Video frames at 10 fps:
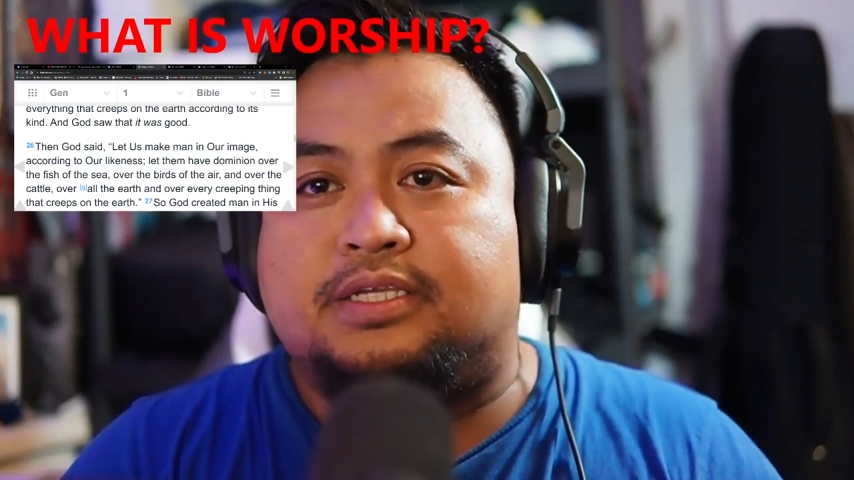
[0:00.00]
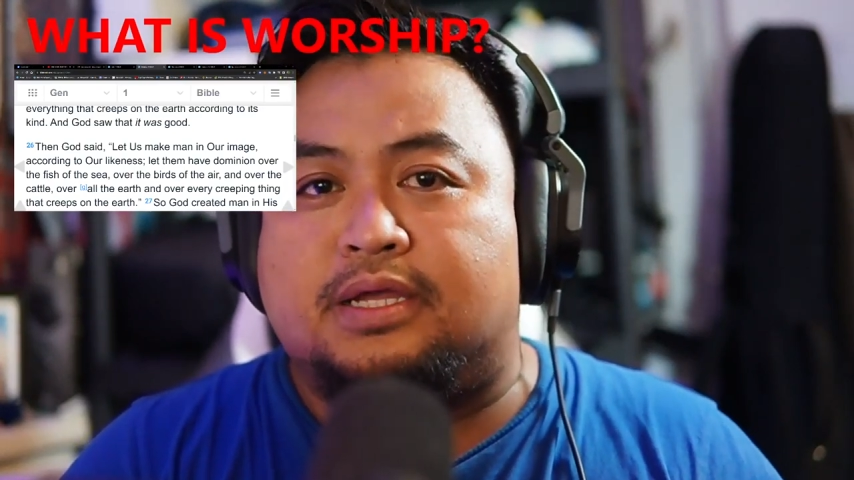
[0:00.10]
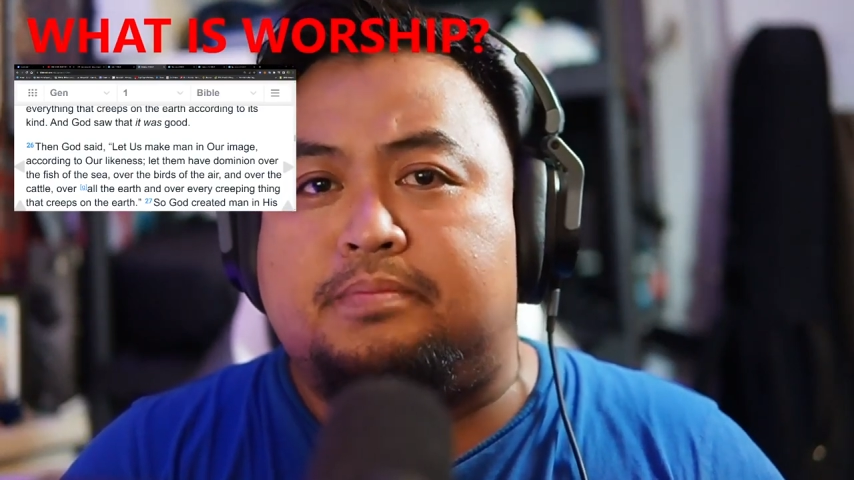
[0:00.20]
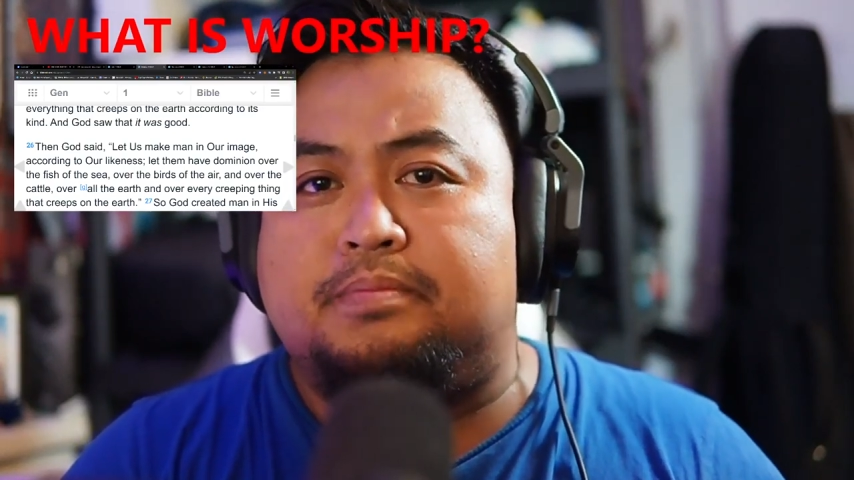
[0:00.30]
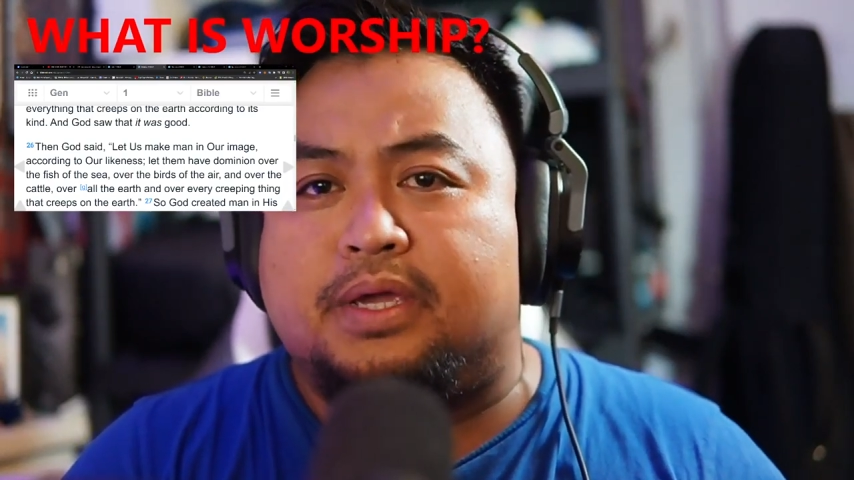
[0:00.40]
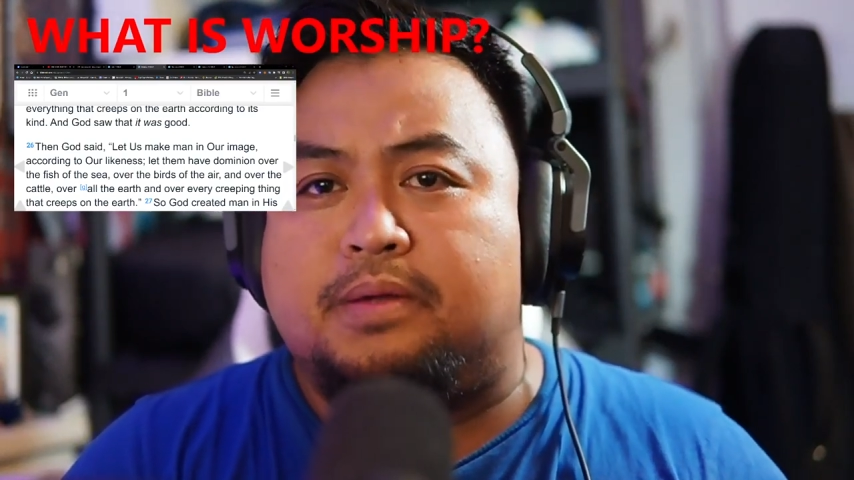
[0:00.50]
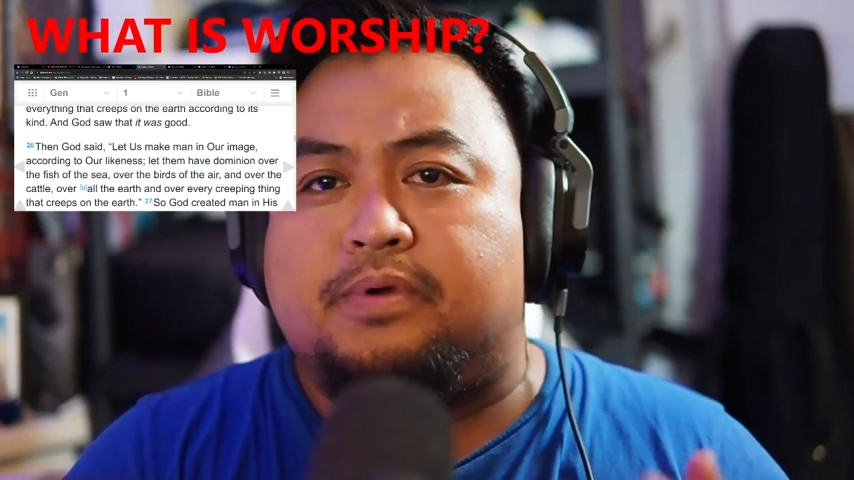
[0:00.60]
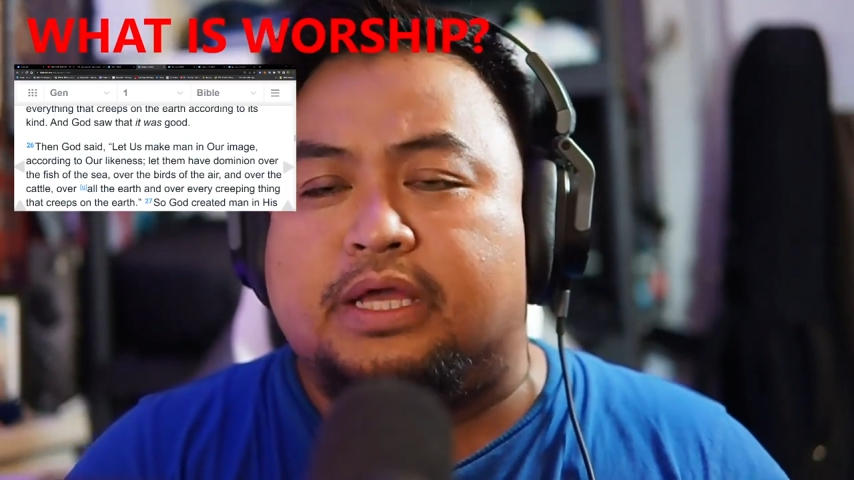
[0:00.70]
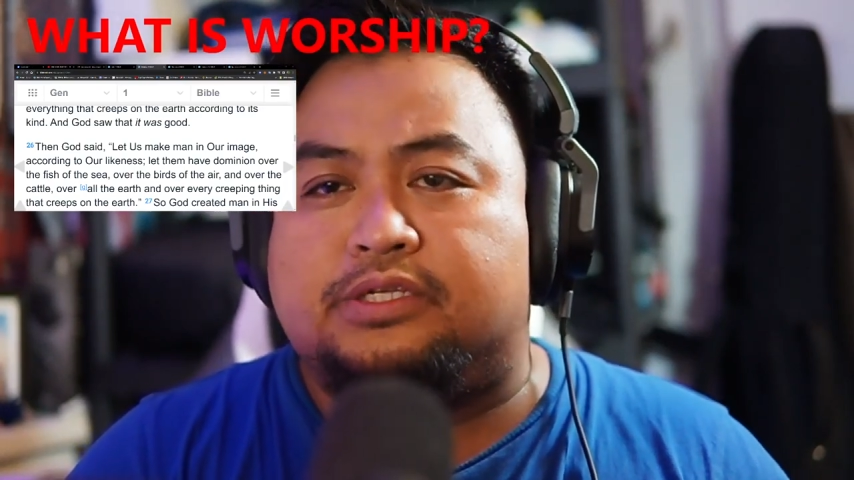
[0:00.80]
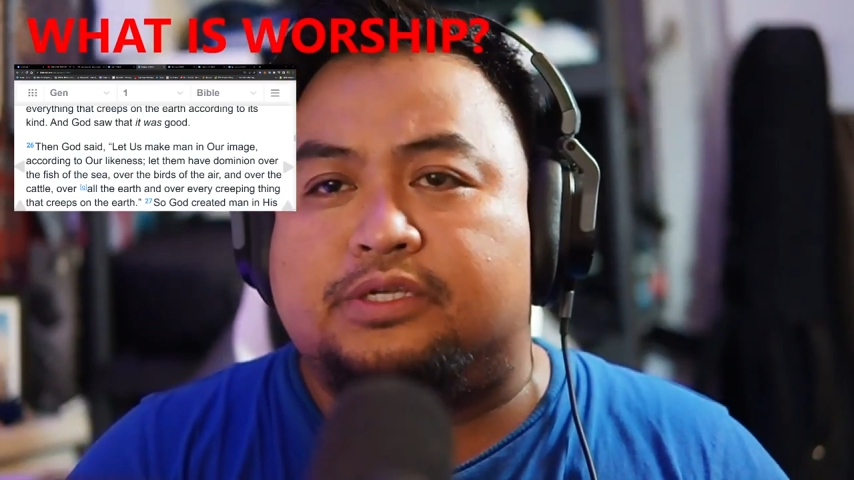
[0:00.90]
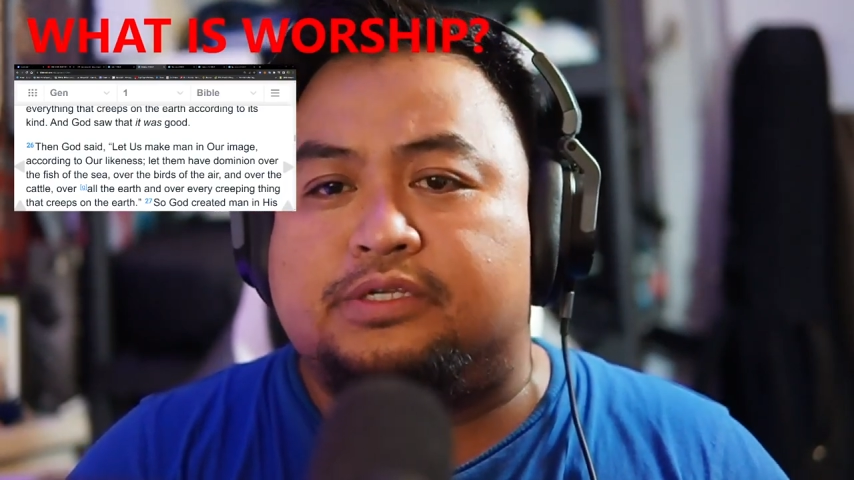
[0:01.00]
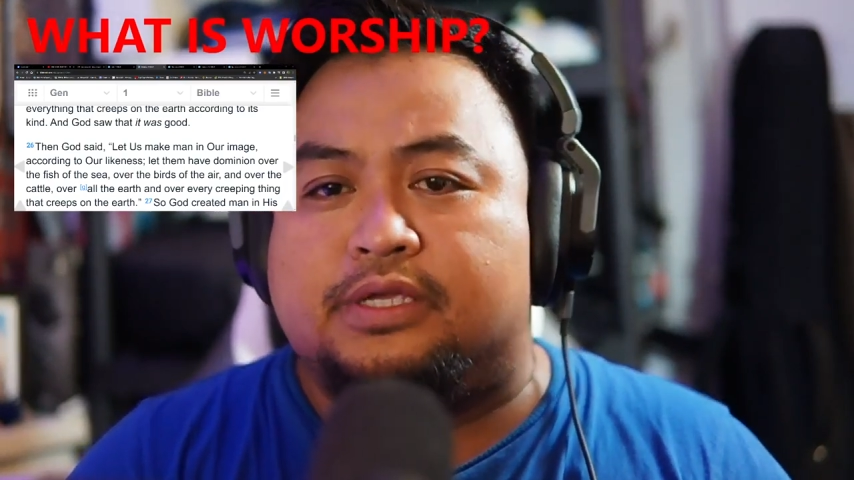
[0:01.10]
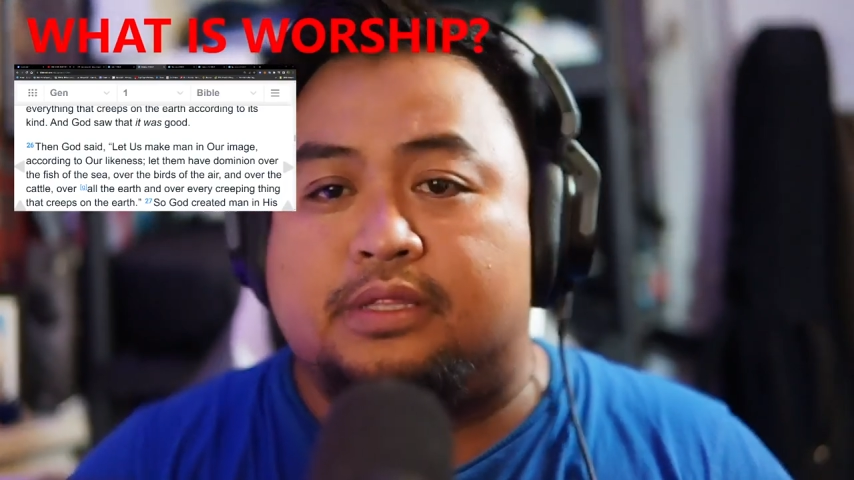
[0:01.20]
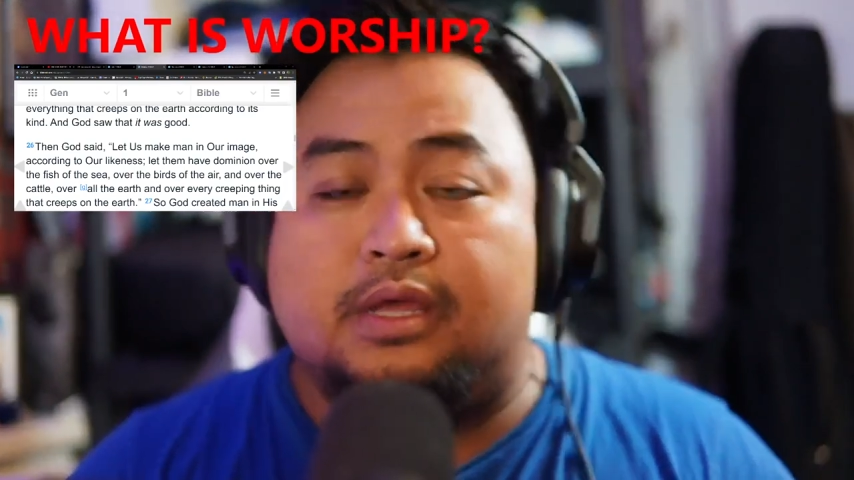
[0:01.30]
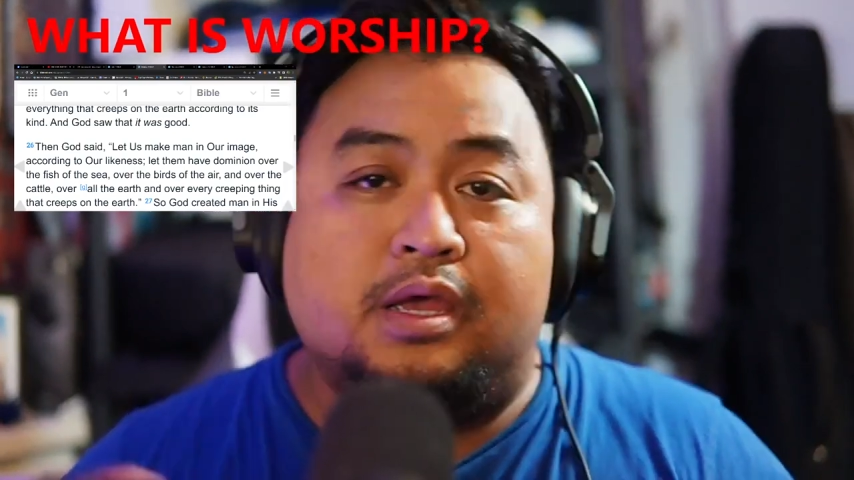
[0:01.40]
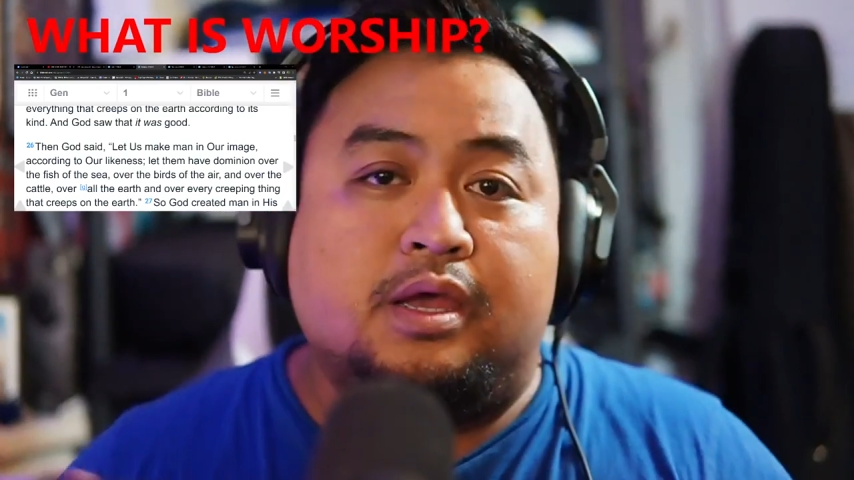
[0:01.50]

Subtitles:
some become righteous and